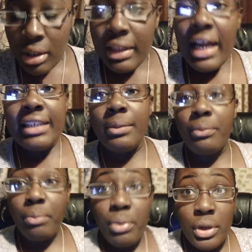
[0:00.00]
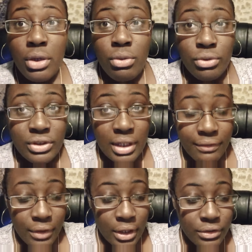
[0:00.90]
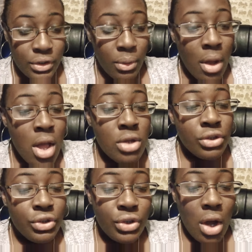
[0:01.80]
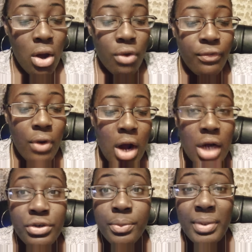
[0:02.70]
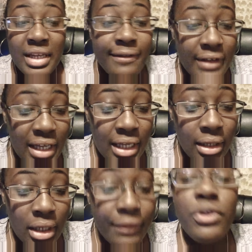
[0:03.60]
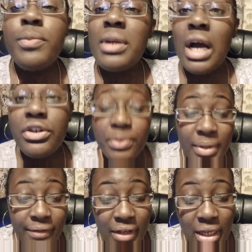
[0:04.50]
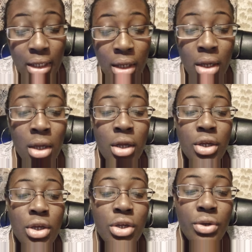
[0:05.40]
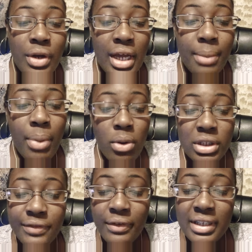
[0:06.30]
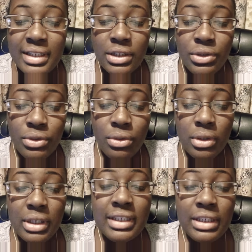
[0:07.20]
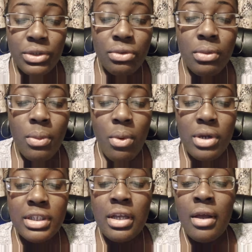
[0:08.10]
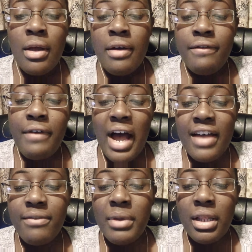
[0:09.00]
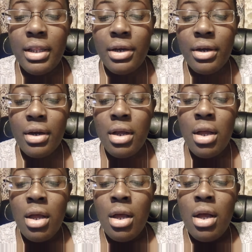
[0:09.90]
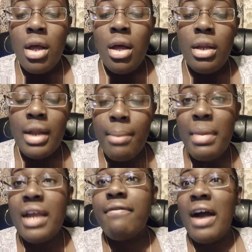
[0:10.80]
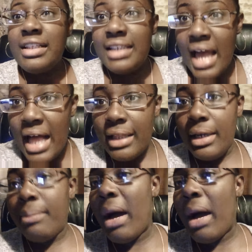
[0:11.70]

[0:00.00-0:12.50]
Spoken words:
they got some pretty cool stuff on here too. So for 100 PV, if you spend 100 PV, you'll get a bonus essential rewards 5 milliliter nutmeg vitality